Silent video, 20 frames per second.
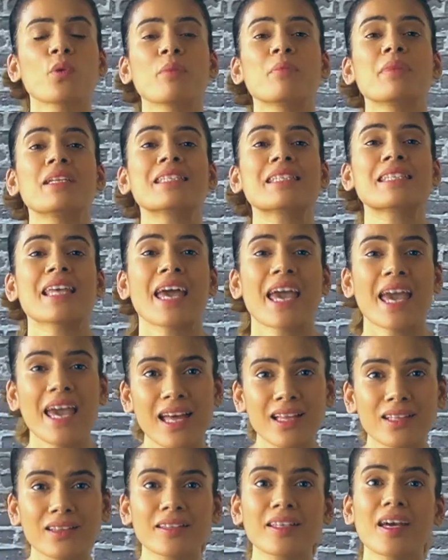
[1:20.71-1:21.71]
women's
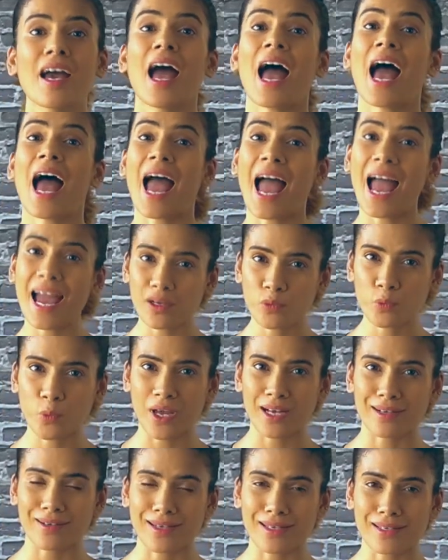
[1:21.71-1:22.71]
health and
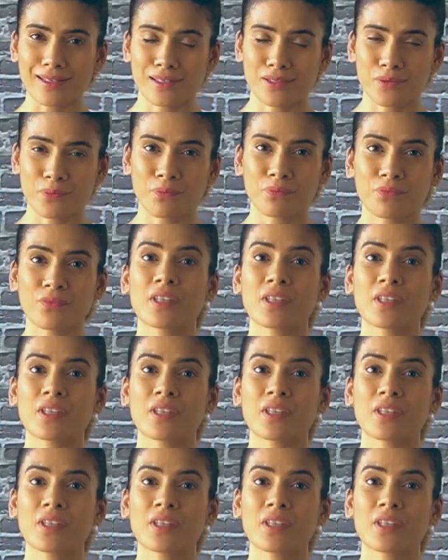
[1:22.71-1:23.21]
wellness.